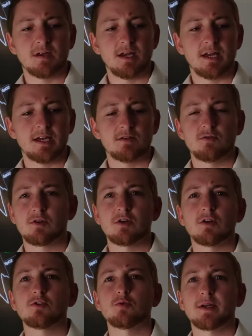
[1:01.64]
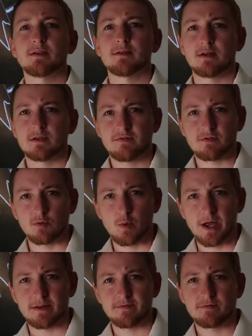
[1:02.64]
you cannot do it in a different
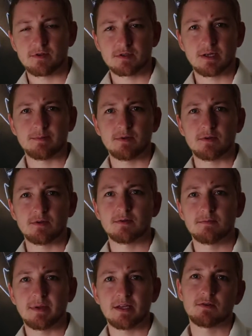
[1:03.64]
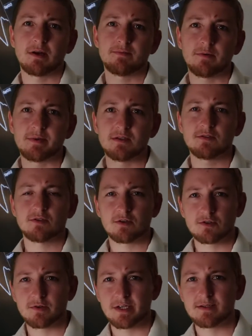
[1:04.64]
way. For example, major abdominal
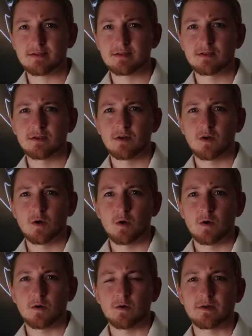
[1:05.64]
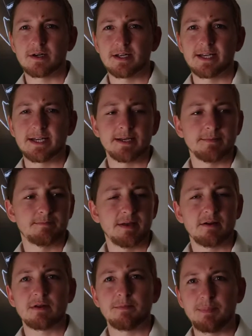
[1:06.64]
surgeries or
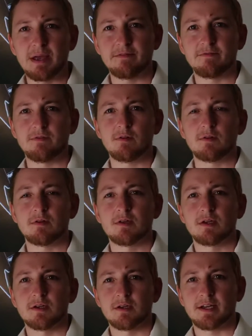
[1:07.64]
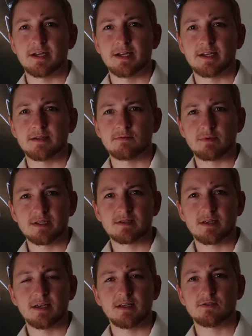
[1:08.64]
very painful and
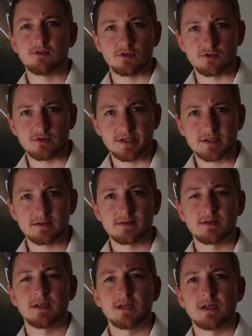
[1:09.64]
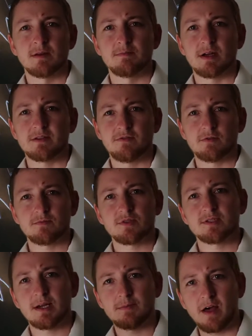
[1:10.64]
risky surgeries. But for
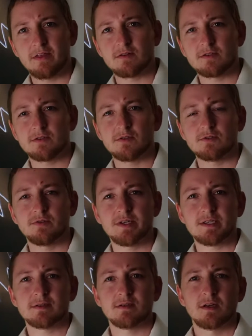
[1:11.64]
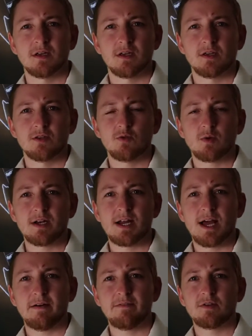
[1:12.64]
some other surgeries, you can
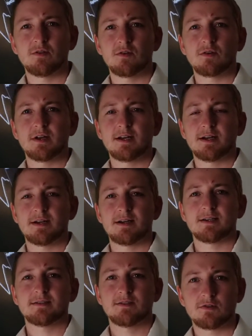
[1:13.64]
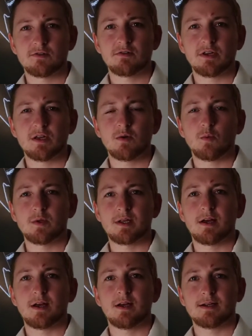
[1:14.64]
have your surgery with
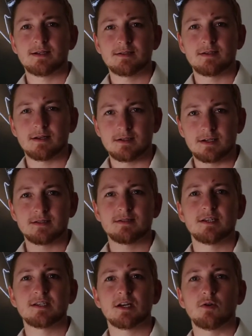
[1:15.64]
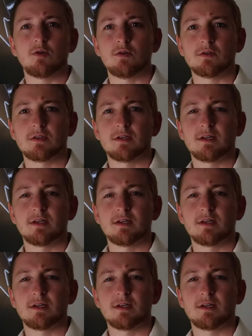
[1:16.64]
an anesthesia called